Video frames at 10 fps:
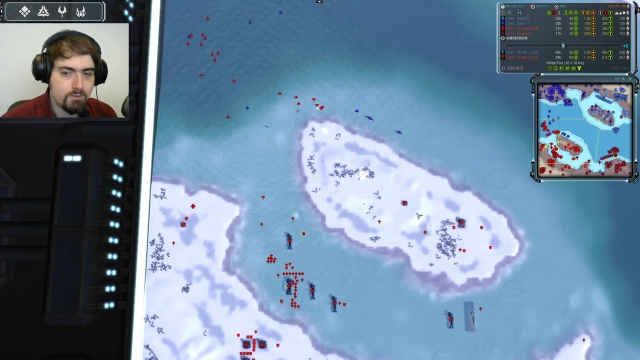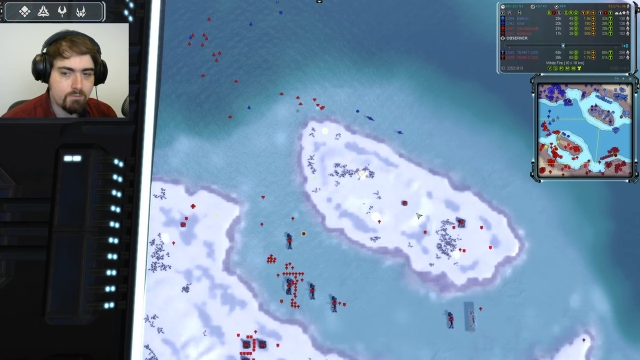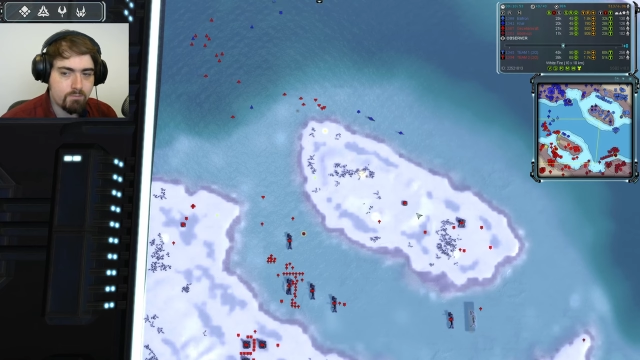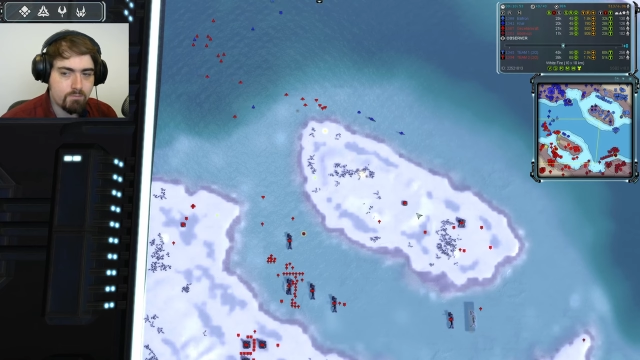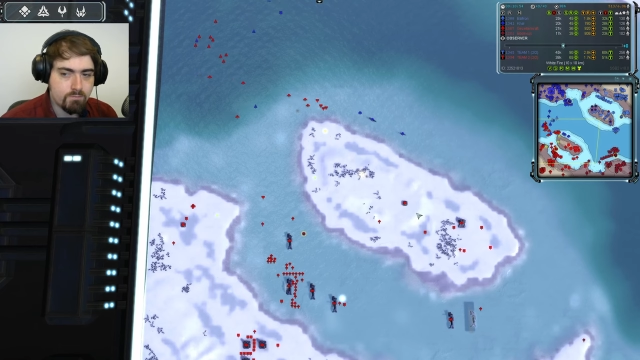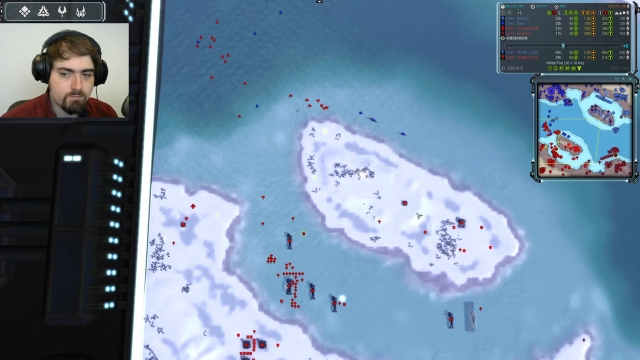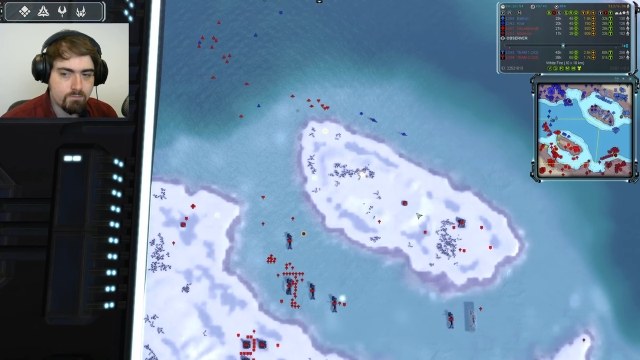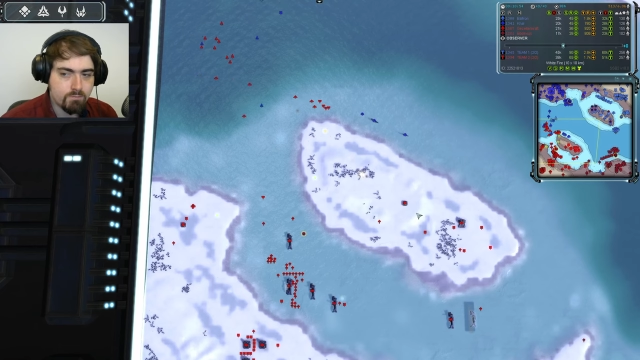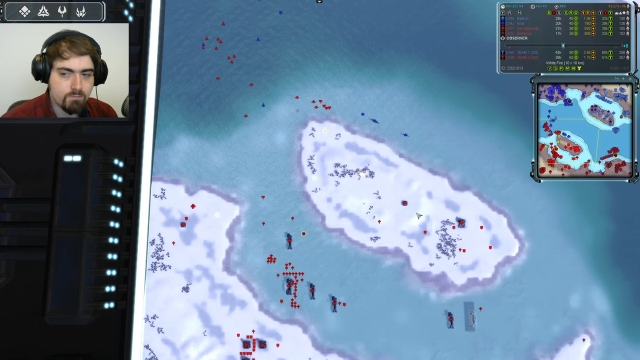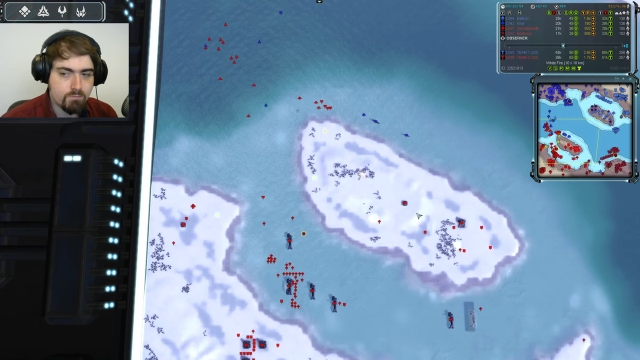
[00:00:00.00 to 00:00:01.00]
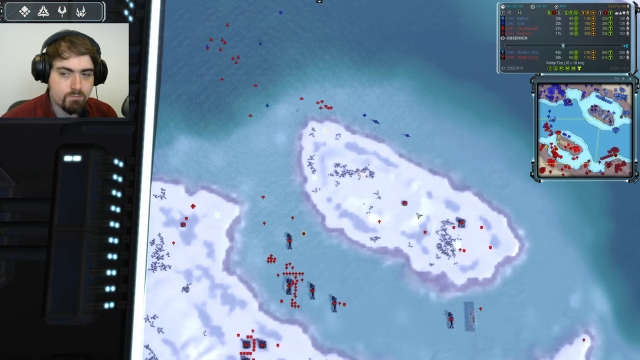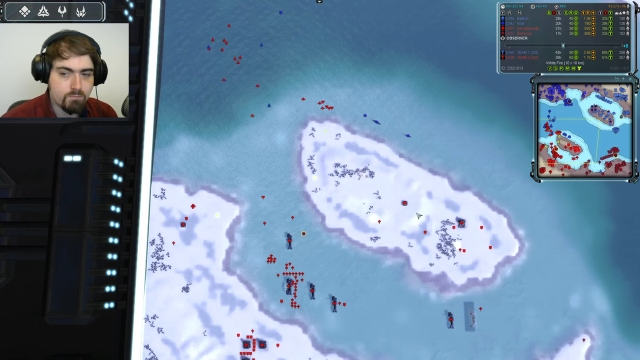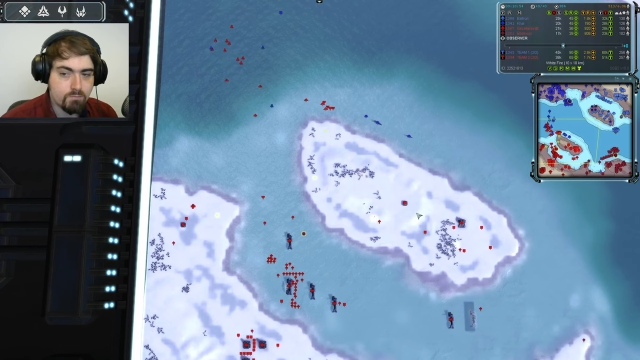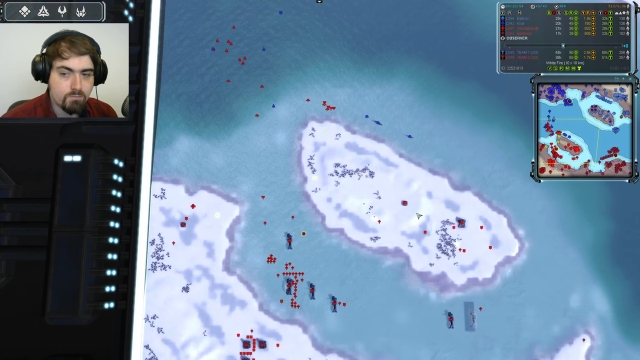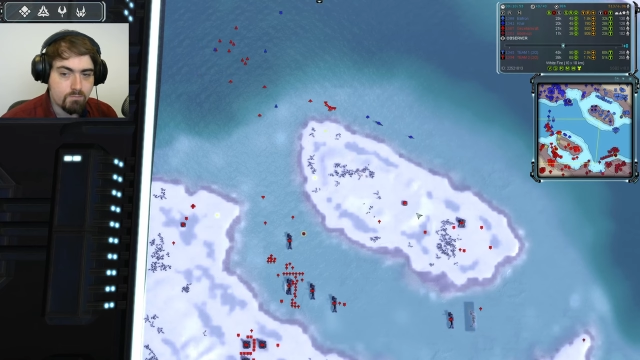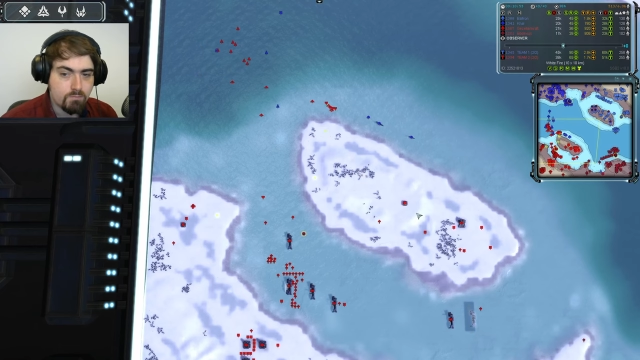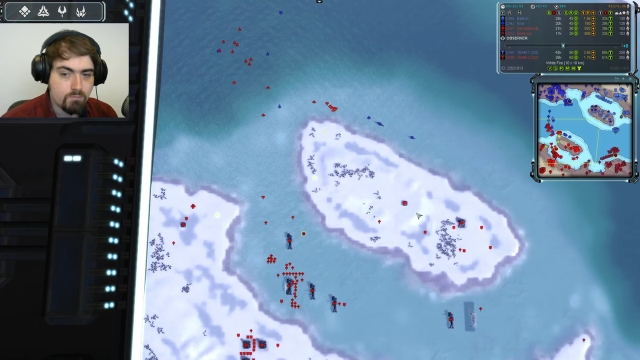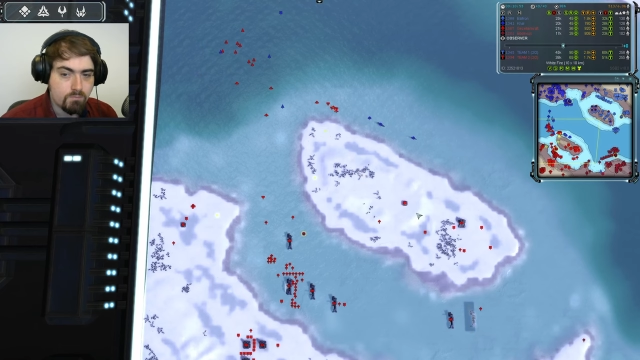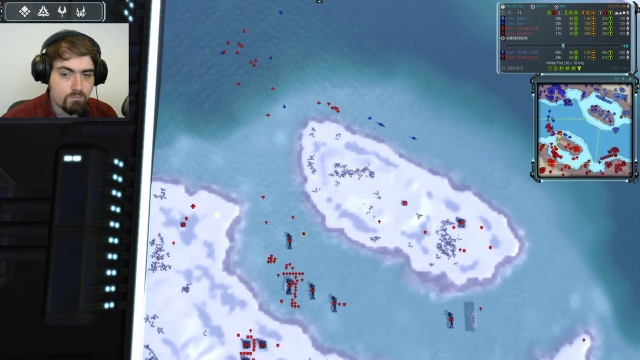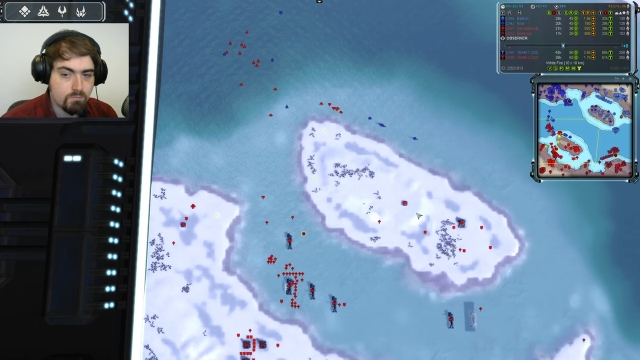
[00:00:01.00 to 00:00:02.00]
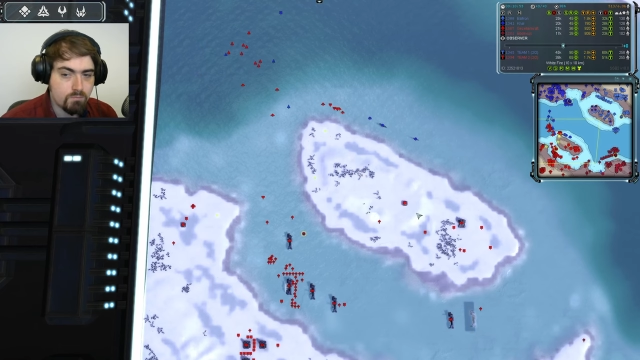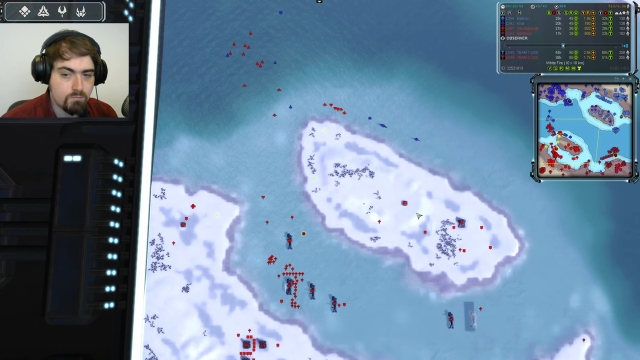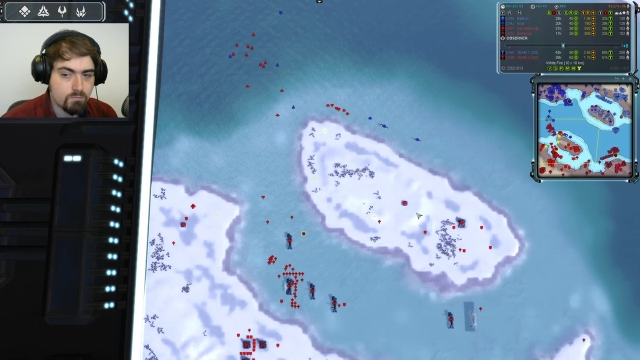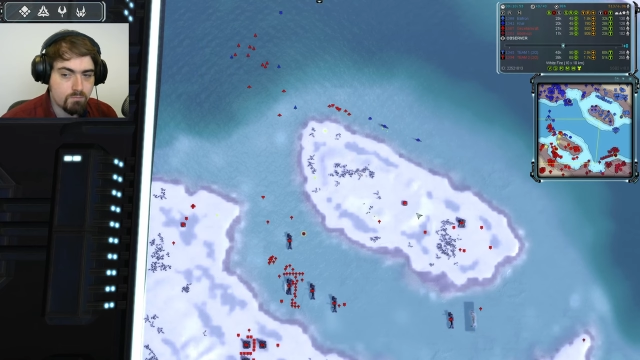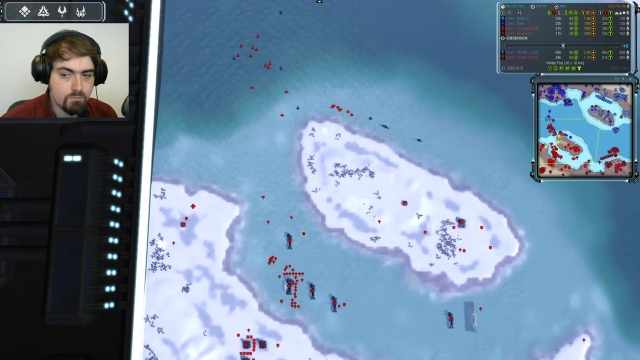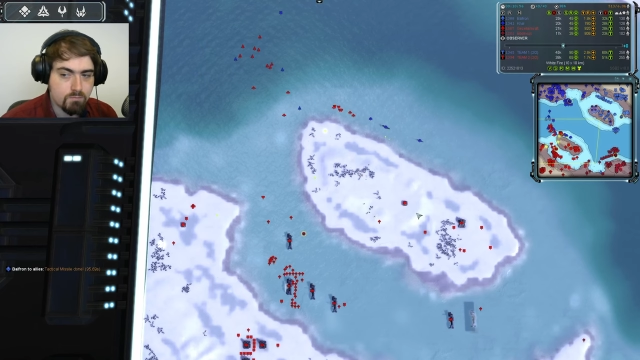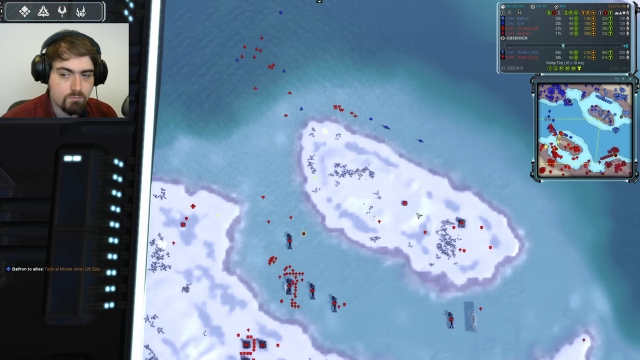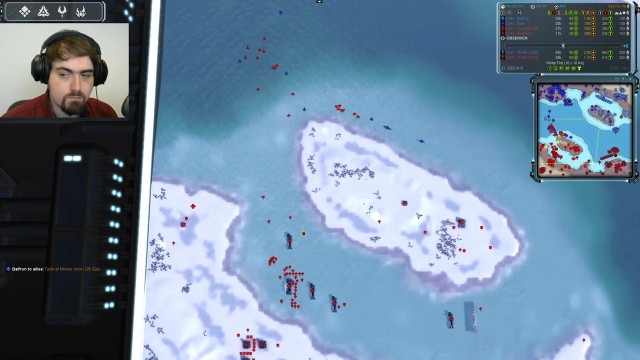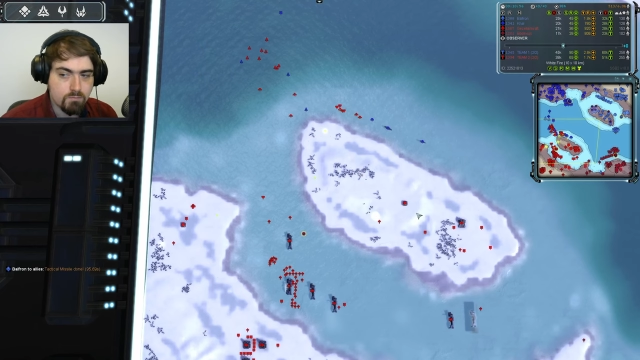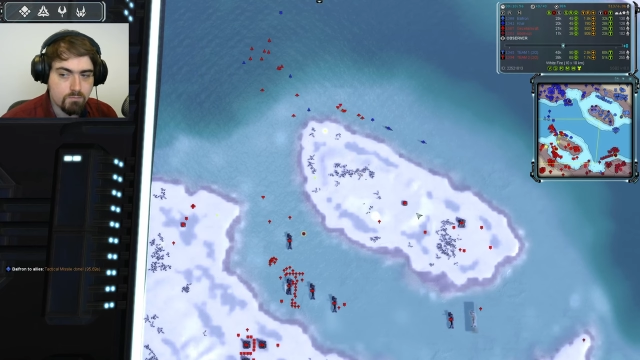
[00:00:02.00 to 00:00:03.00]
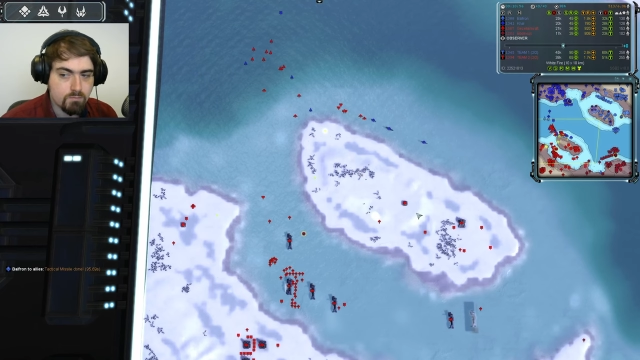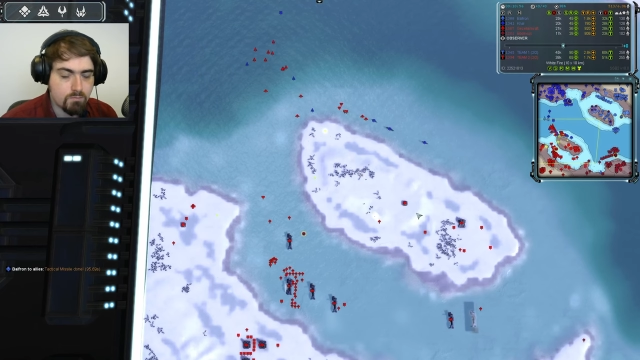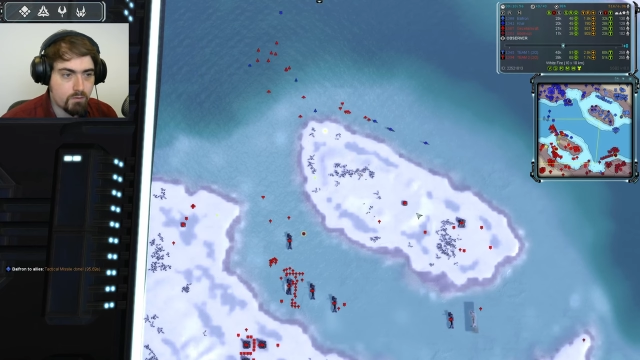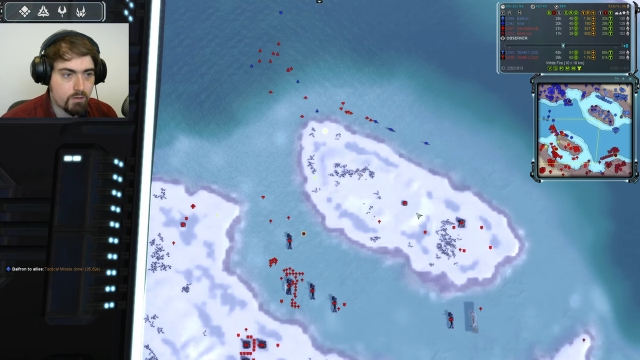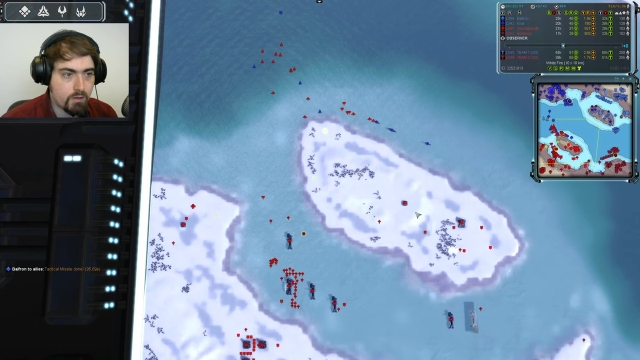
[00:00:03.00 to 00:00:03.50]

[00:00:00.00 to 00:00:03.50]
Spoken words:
No one is speaking in this clip.